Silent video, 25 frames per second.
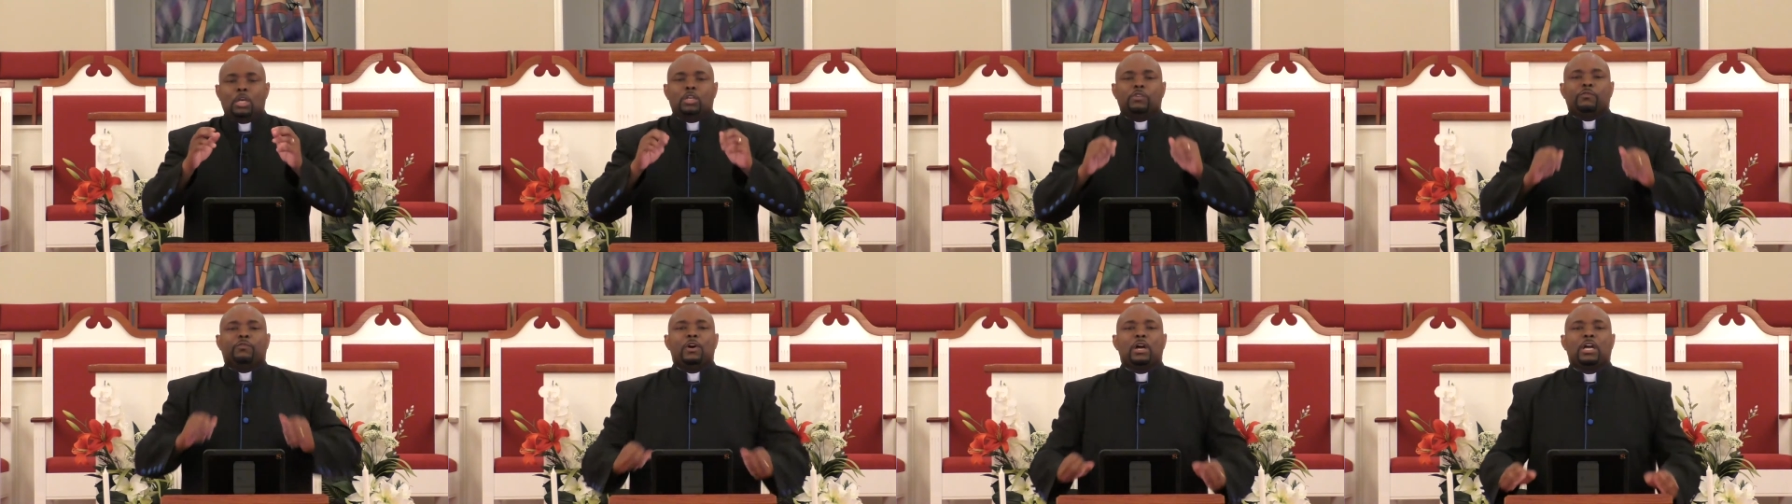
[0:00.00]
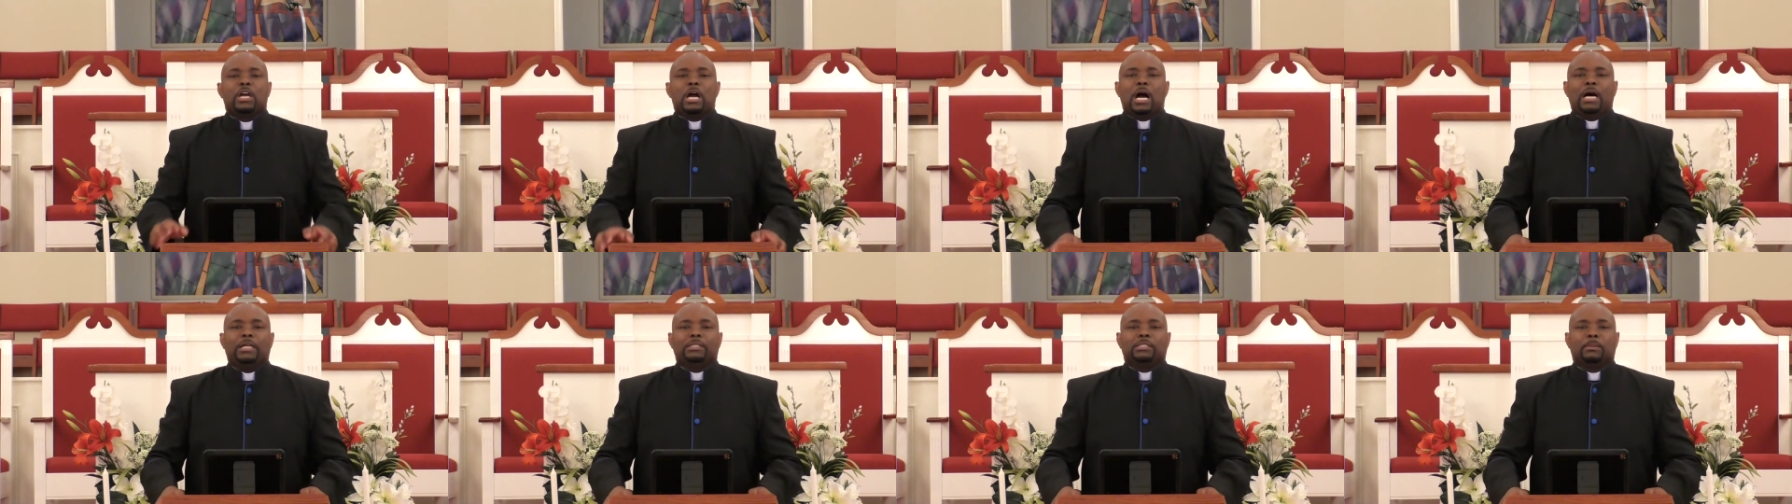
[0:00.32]
for
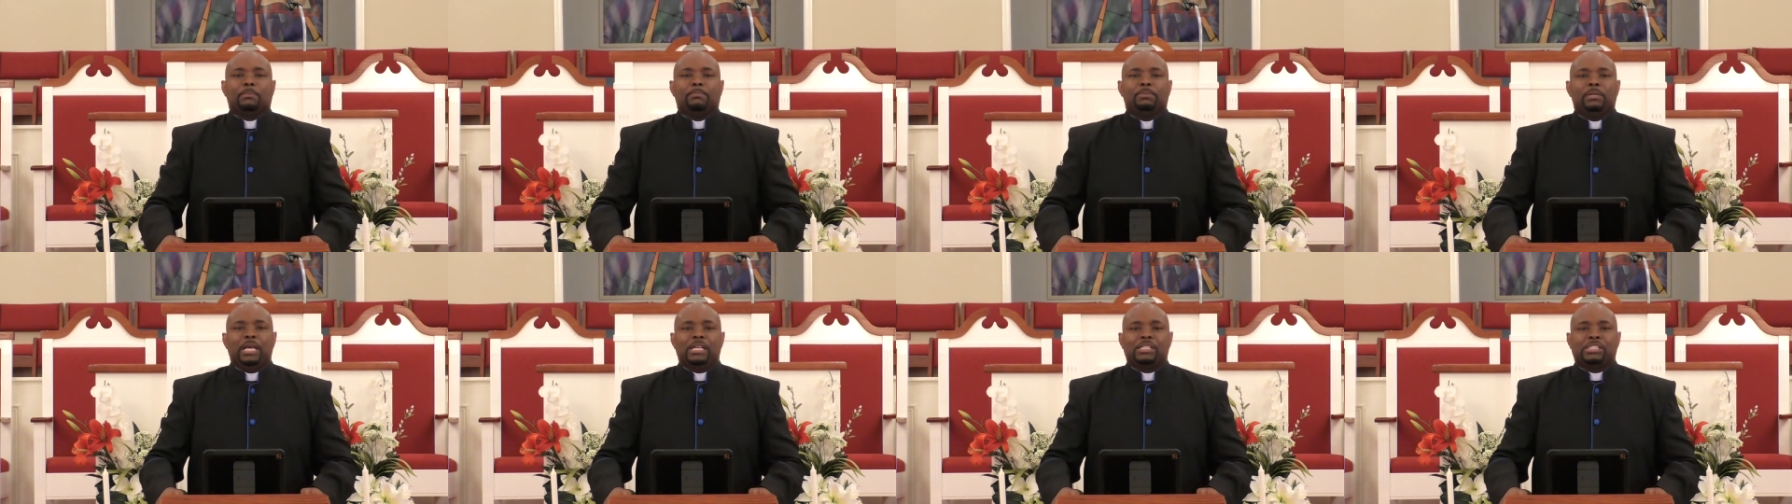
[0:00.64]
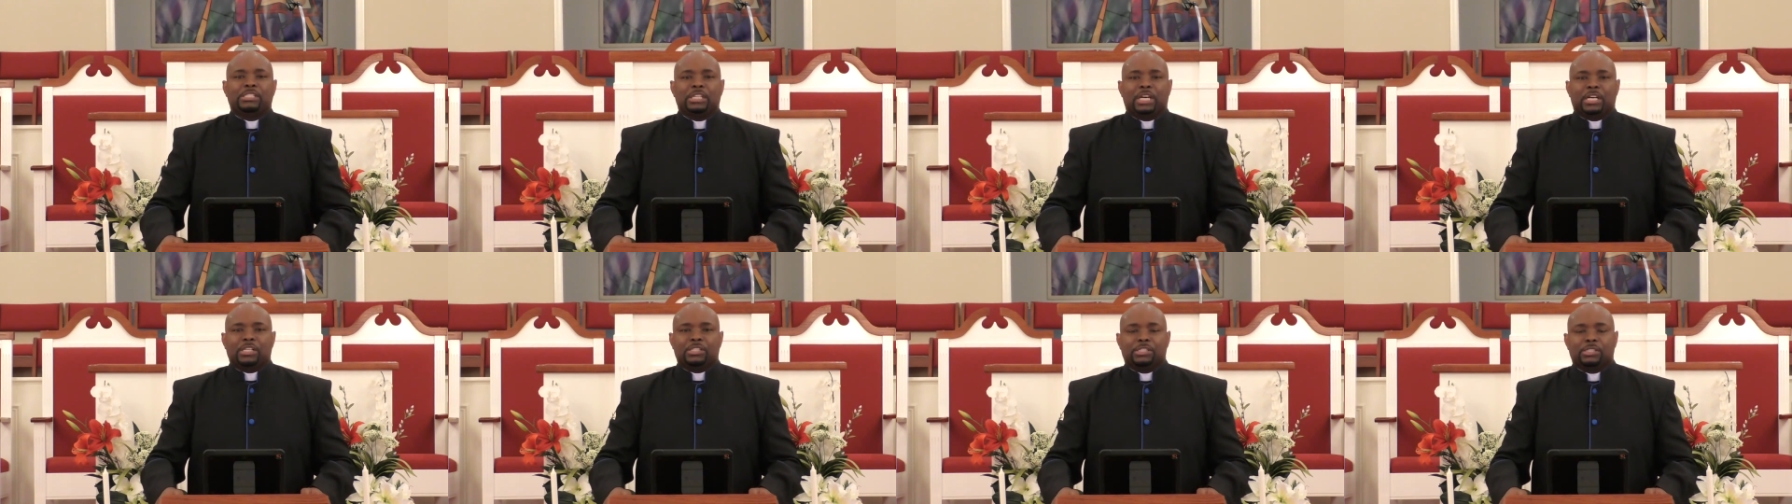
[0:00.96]
God to
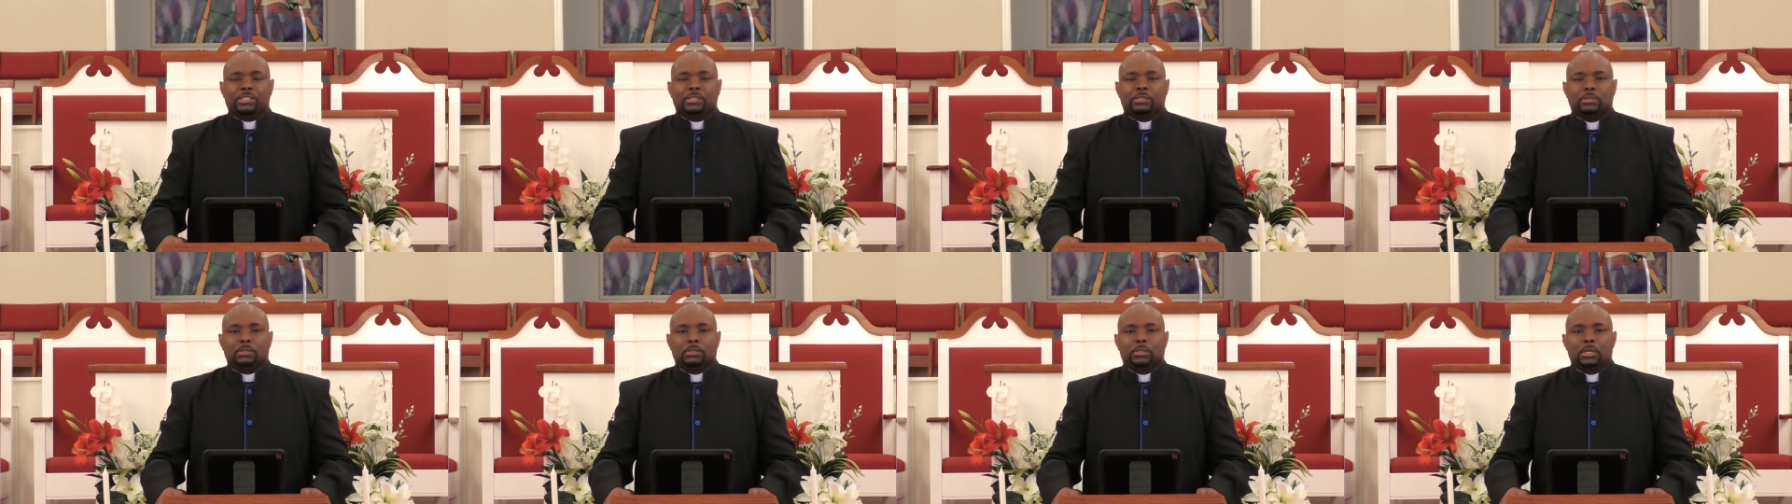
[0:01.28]
bless us.